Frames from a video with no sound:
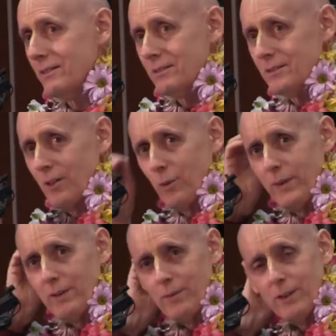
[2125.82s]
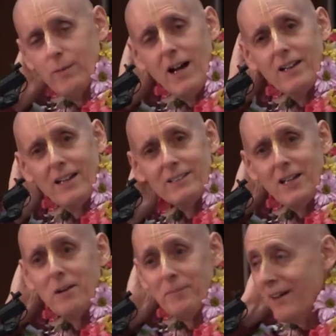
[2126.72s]
So we're not
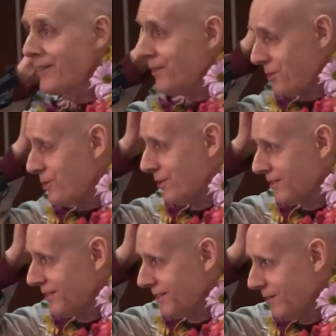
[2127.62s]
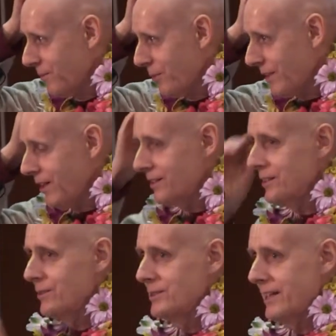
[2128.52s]
anti-marriage, but we
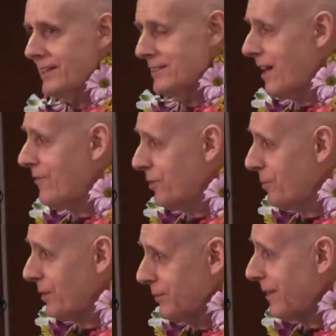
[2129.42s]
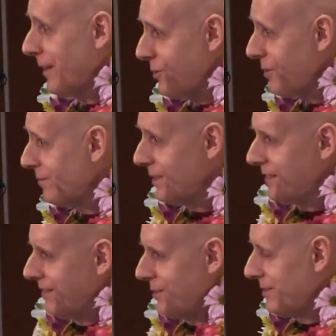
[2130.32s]
only use sex life for procreation. We're
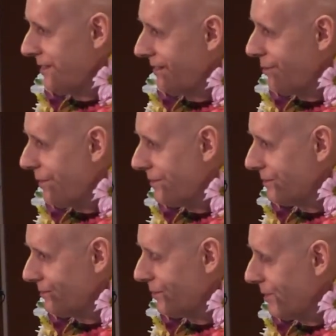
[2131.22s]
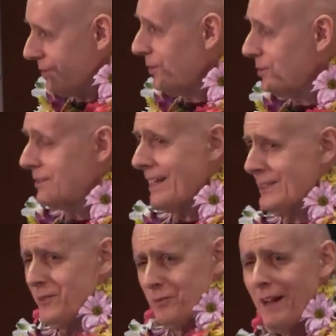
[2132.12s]
not interested in otherwise. We don't use
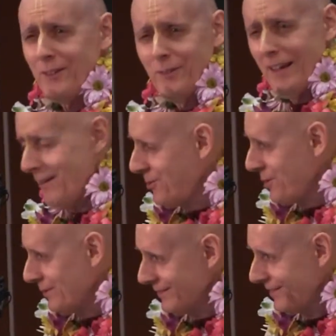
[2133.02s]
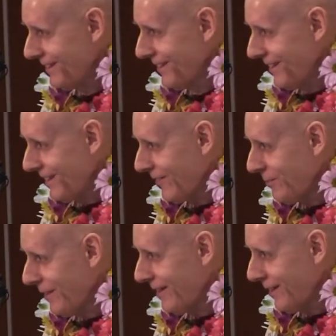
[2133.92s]
sex for recreation, like
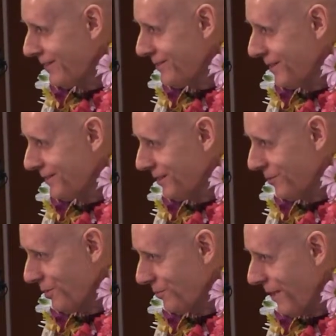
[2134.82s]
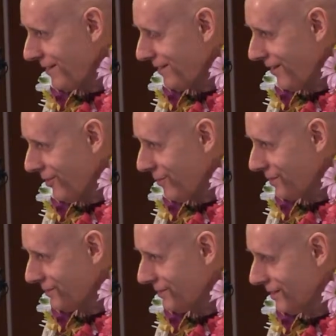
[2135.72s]
everybody else does. Practically
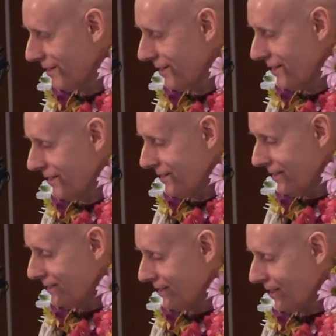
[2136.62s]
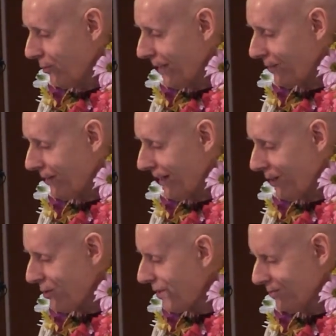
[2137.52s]
everybody. It's
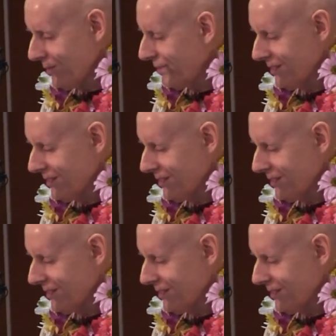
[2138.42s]
recreation.